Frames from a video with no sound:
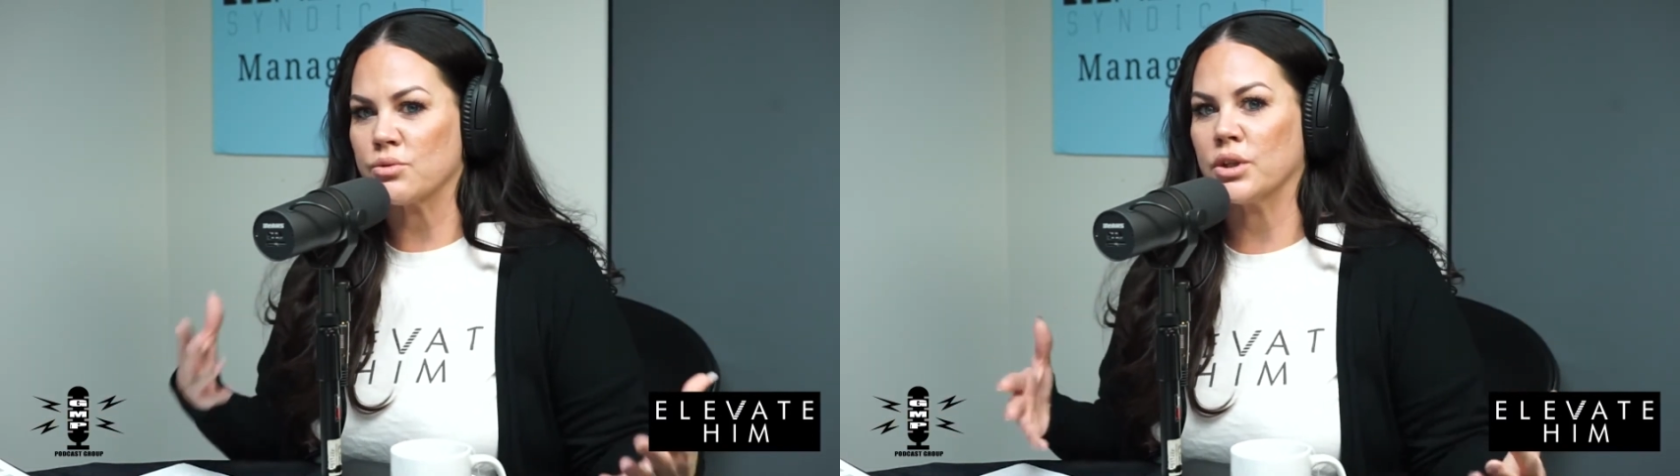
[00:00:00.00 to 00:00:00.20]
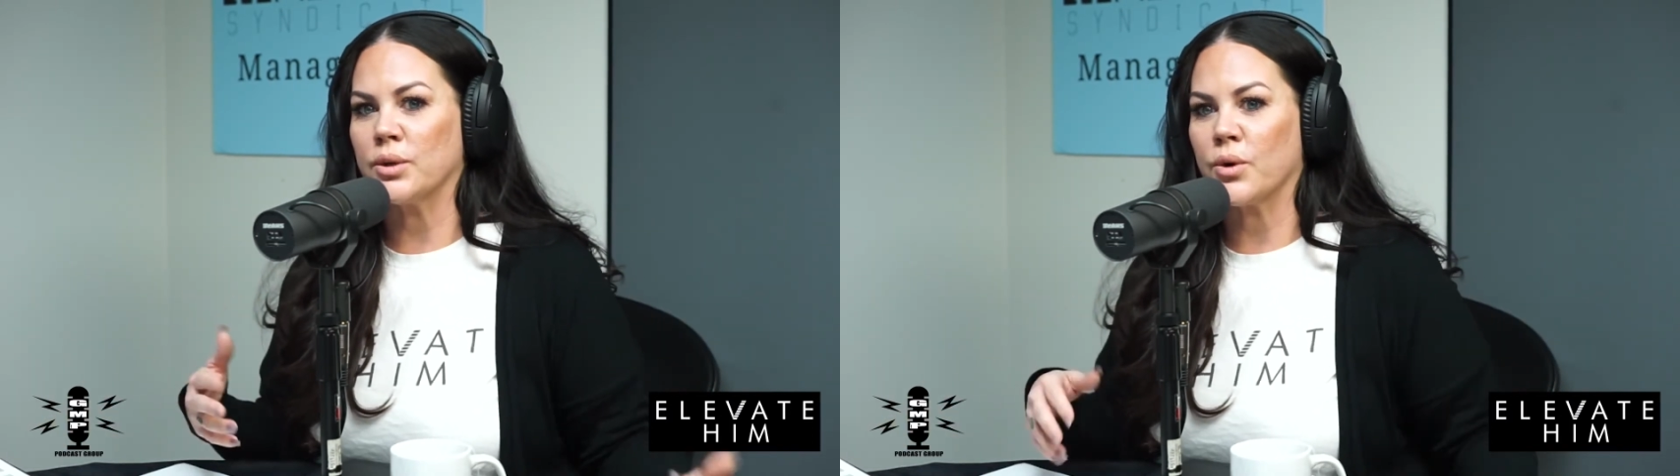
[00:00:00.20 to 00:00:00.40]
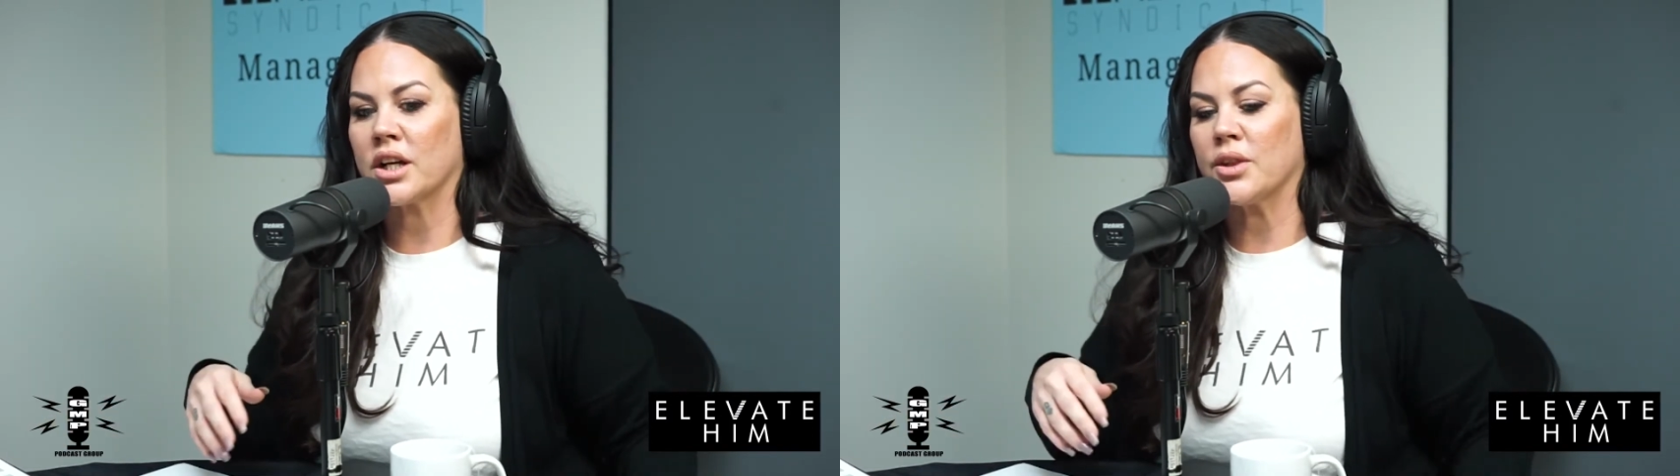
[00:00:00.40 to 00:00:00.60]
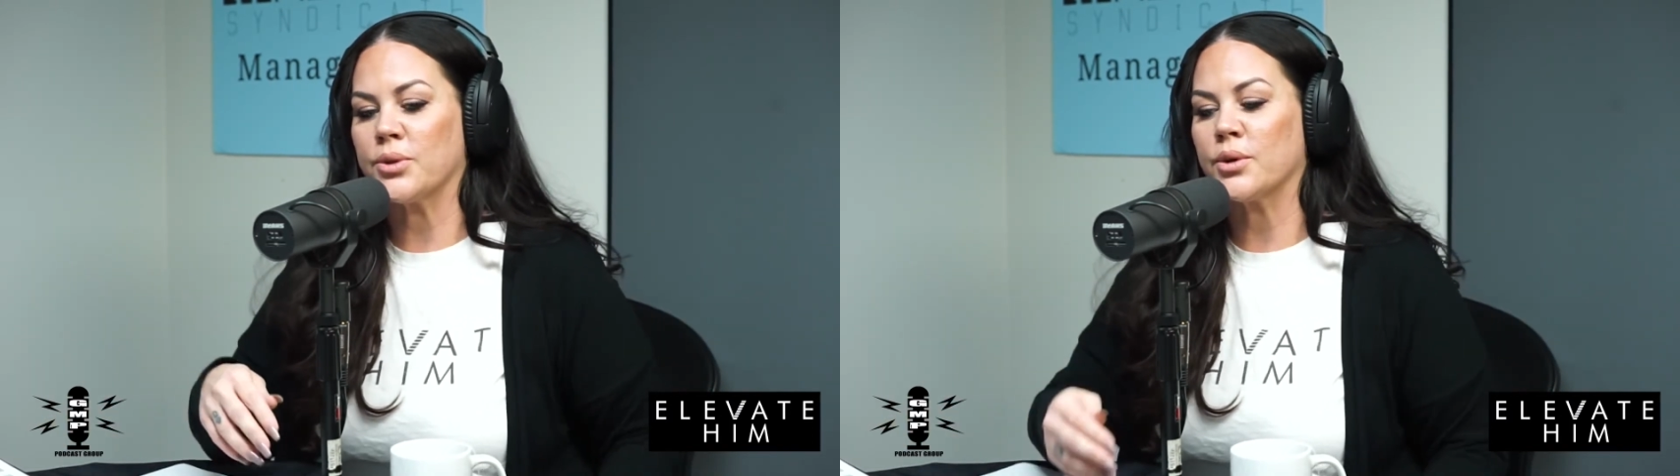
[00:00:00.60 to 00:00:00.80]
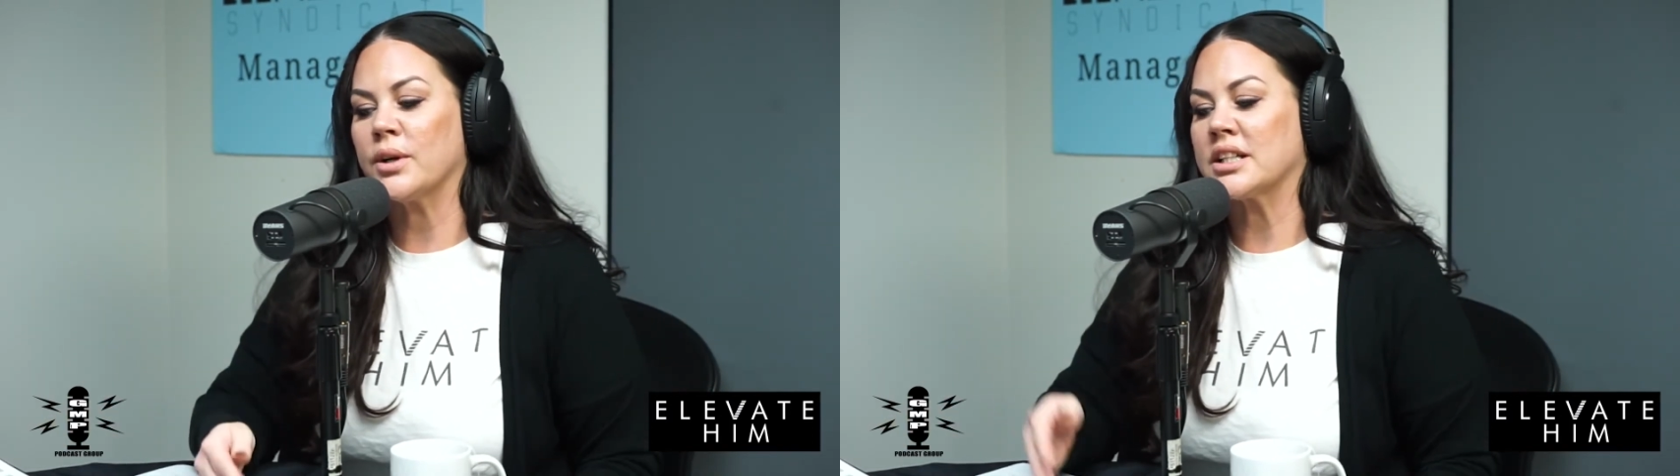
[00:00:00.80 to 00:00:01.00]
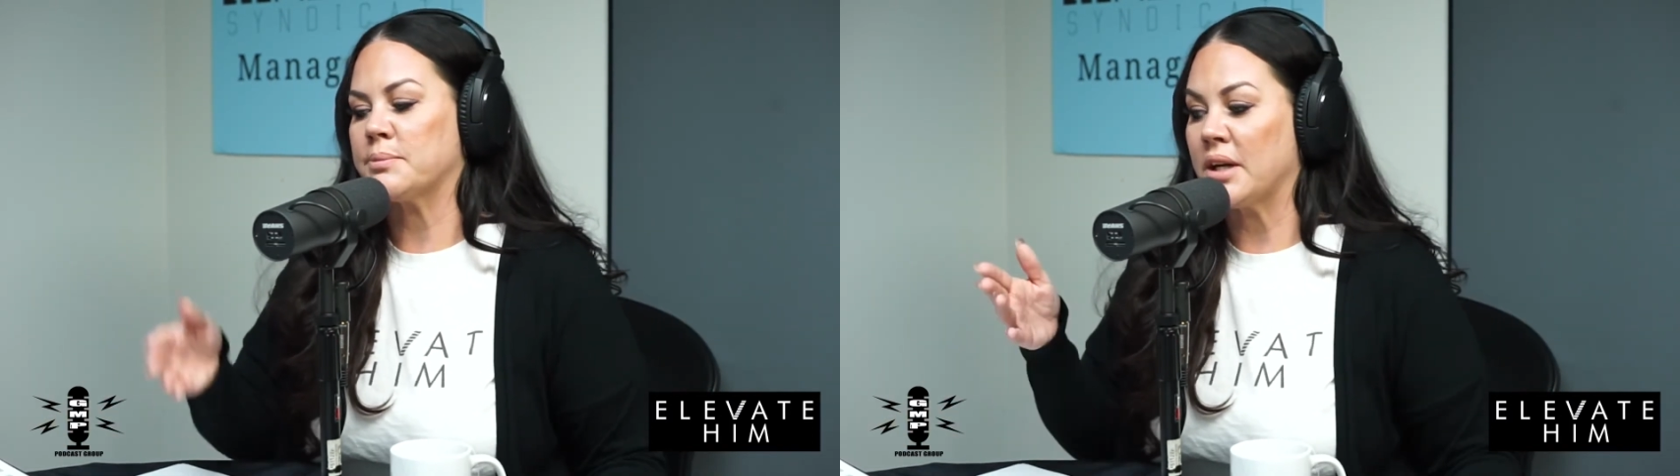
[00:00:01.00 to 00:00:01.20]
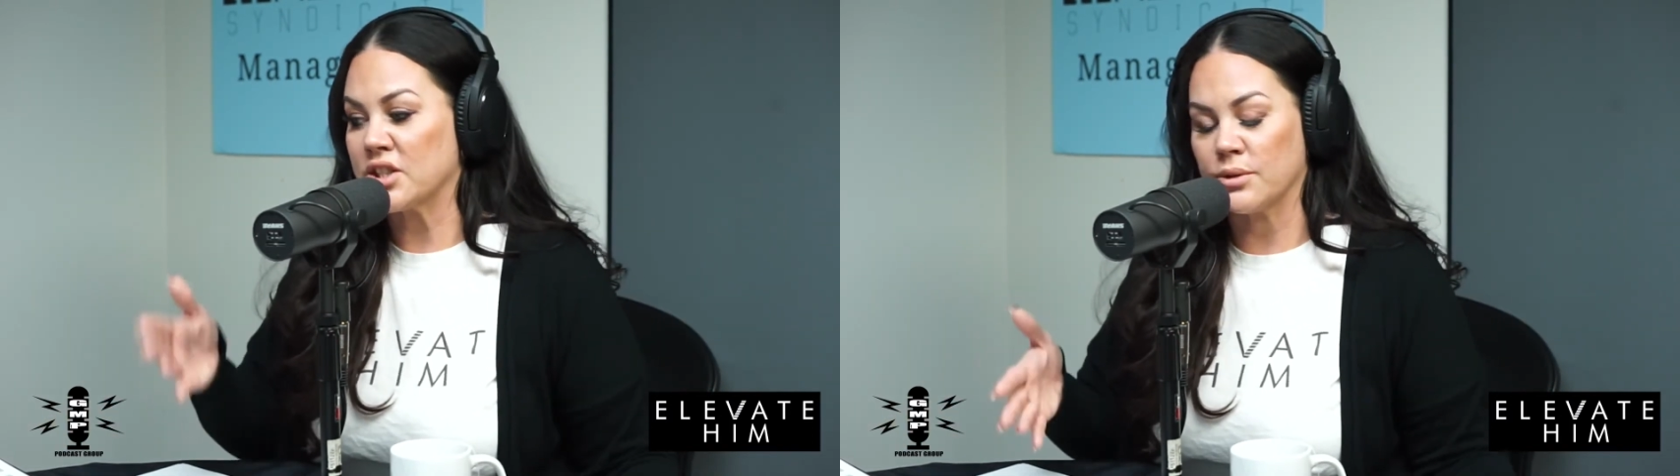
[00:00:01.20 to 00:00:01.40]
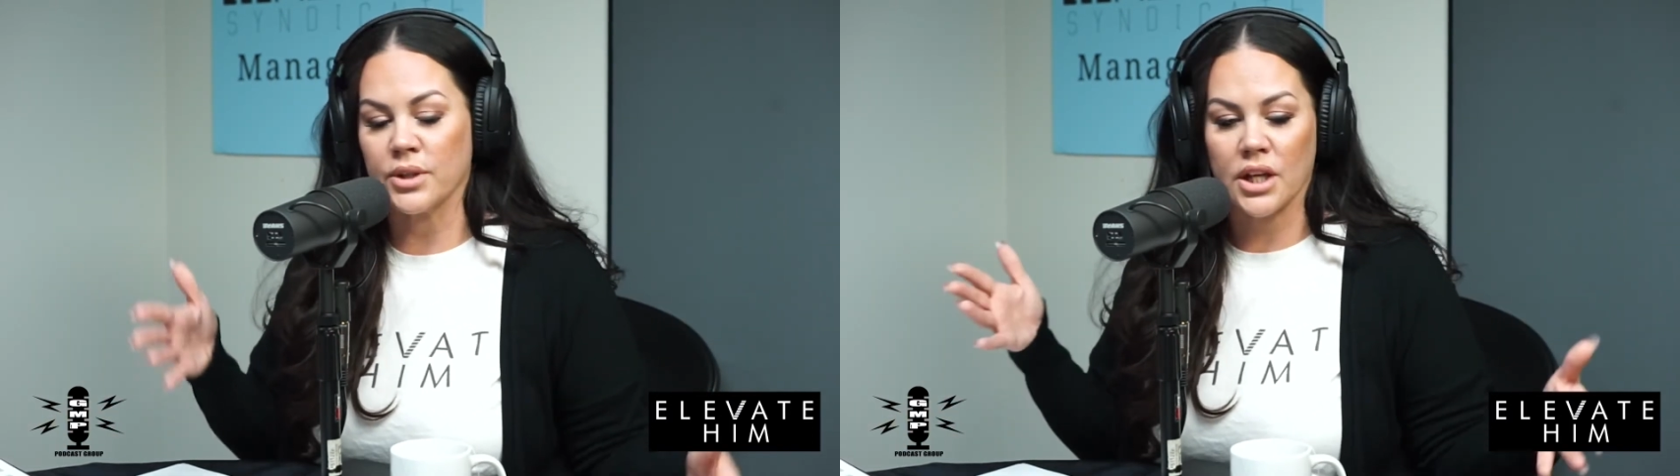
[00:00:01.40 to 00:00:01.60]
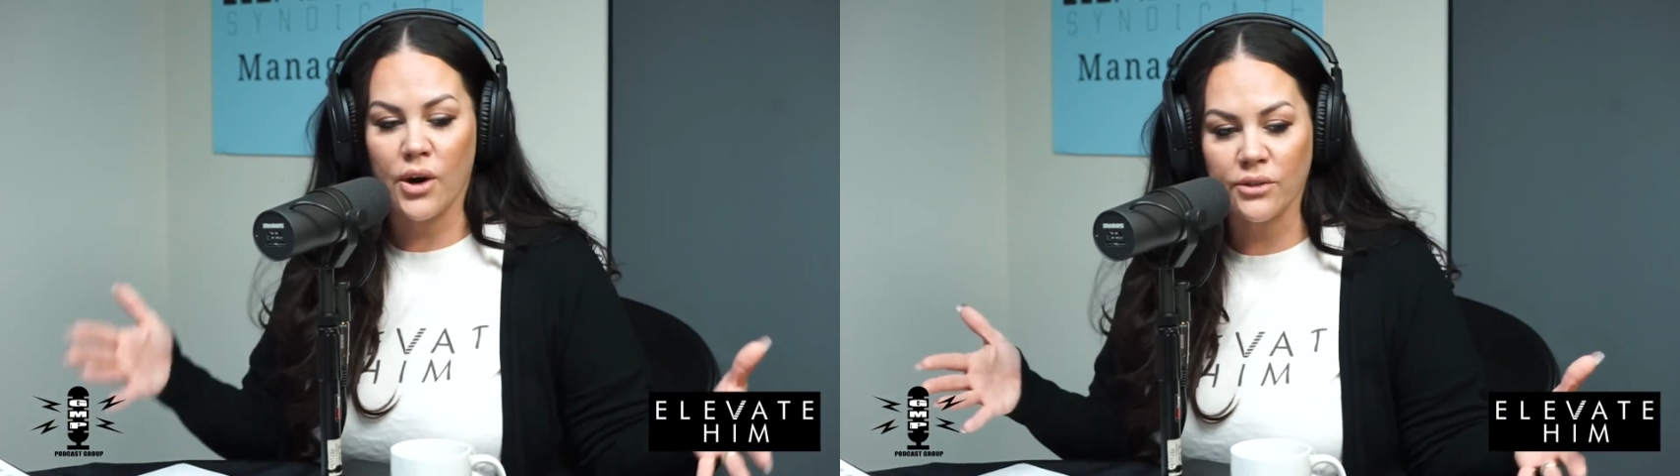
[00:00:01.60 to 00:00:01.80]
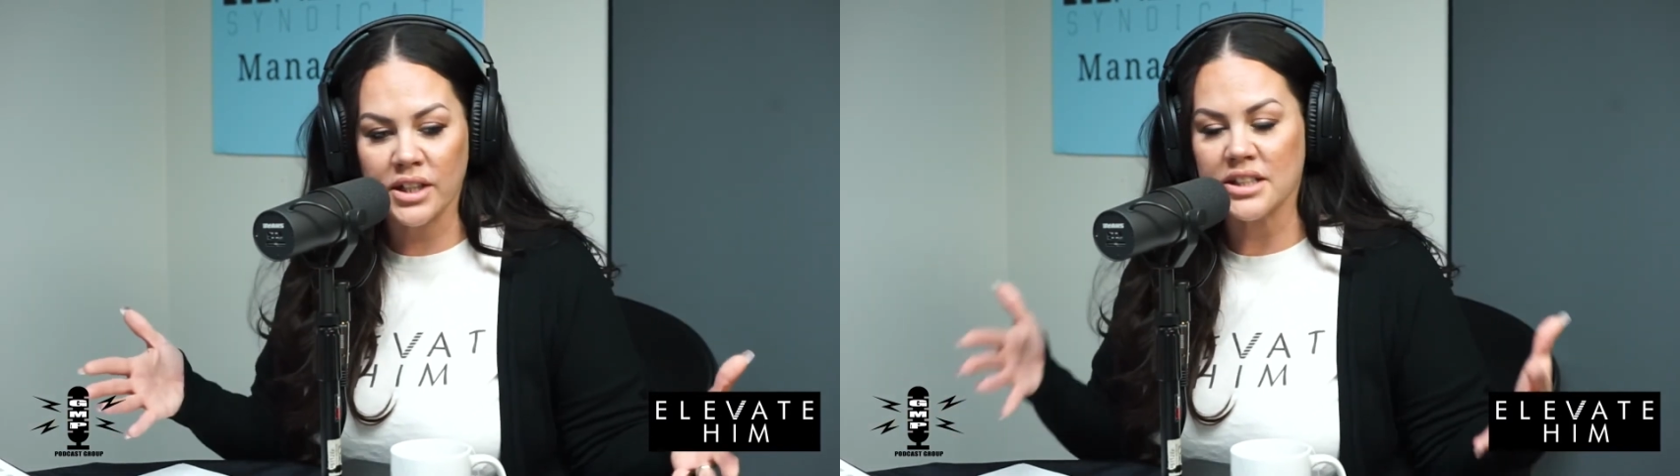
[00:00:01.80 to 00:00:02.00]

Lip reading: really working through it, especially with COVID.